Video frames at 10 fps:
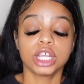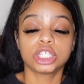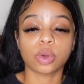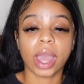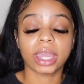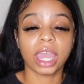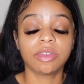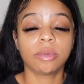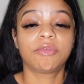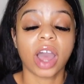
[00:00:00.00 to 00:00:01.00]
So I gave
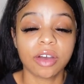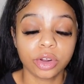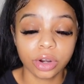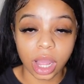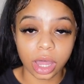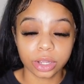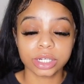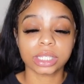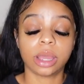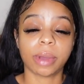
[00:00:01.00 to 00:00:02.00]
them five hundred
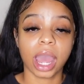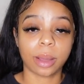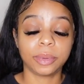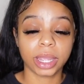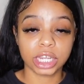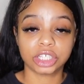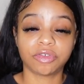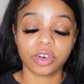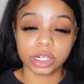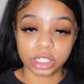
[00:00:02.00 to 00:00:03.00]
dollars in my application
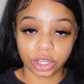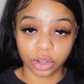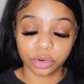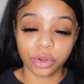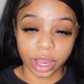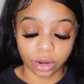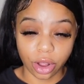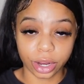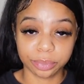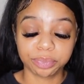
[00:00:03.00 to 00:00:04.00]
for a secured credit
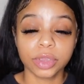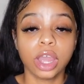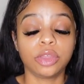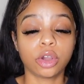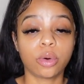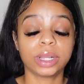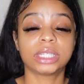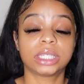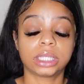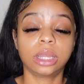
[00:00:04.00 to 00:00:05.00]
card. They're going to
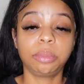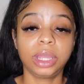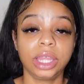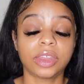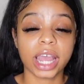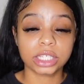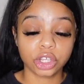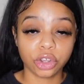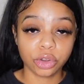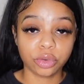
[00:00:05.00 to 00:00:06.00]
send me that
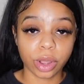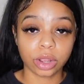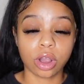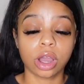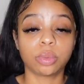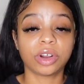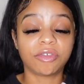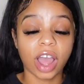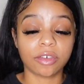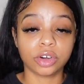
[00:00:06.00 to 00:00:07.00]
secured credit card with a
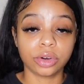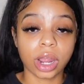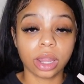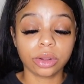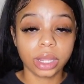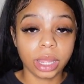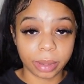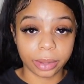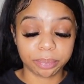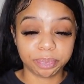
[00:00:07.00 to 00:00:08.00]
five hundred dollar
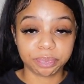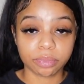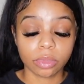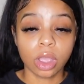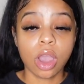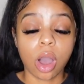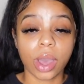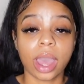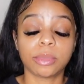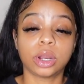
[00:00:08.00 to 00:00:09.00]
limit.
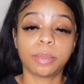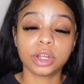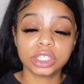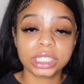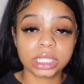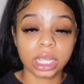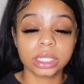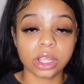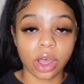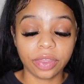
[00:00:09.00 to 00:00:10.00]
Okay, I'm gonna purchase
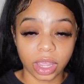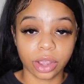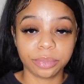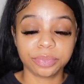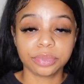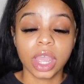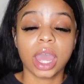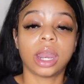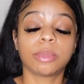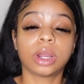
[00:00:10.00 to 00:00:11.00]
things on there,
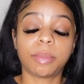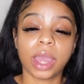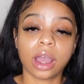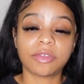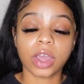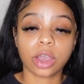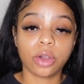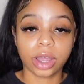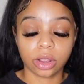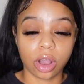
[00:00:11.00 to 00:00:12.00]
and I'm gonna pay off that
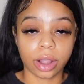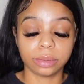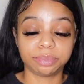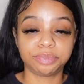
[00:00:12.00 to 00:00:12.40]
credit card.